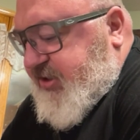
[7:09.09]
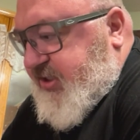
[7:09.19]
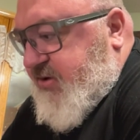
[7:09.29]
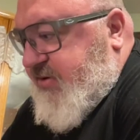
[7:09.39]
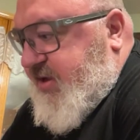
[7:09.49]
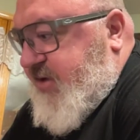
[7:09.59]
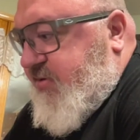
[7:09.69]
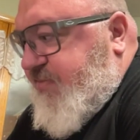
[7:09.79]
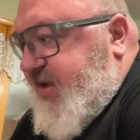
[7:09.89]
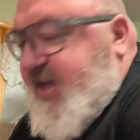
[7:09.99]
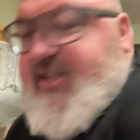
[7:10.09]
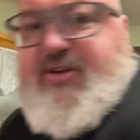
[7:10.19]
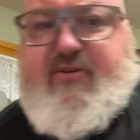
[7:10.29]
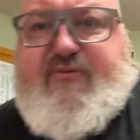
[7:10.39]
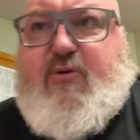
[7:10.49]
so it will be
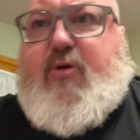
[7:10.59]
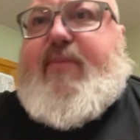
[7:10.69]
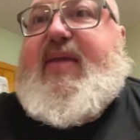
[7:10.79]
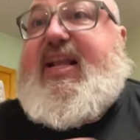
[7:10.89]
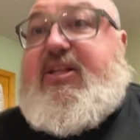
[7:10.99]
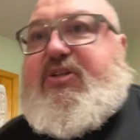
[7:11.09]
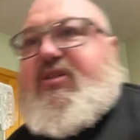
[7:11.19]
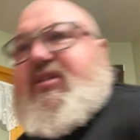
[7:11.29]
easier to form into the